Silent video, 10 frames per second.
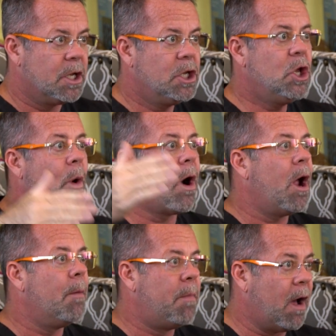you are
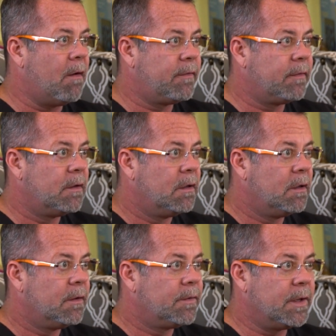above
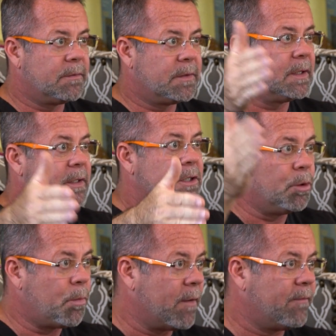the the
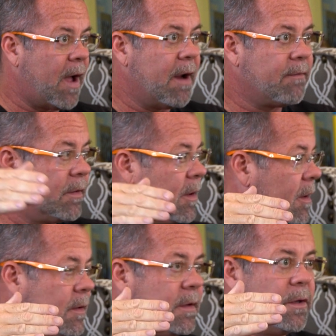2.5 or
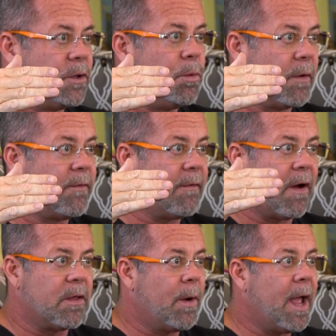the the 2.5
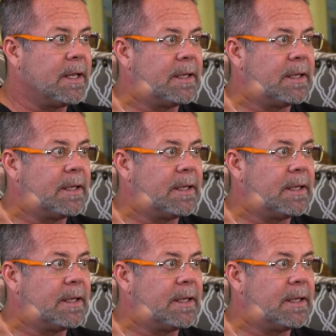either way.